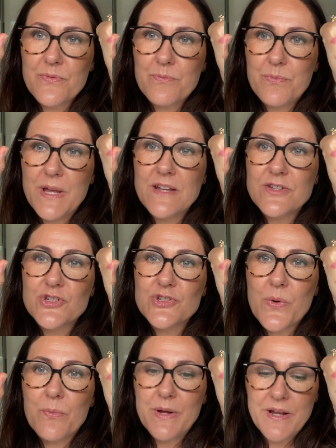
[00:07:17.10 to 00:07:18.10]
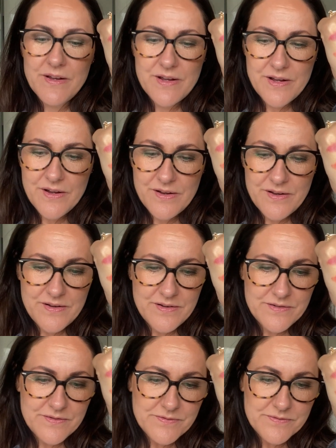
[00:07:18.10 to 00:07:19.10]
Peach Sorbet
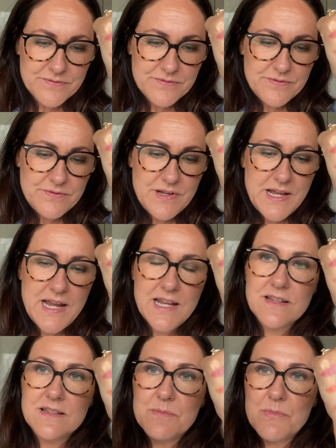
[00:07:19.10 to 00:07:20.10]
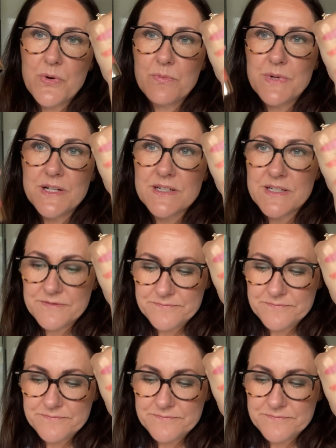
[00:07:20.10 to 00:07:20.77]
and the Moment,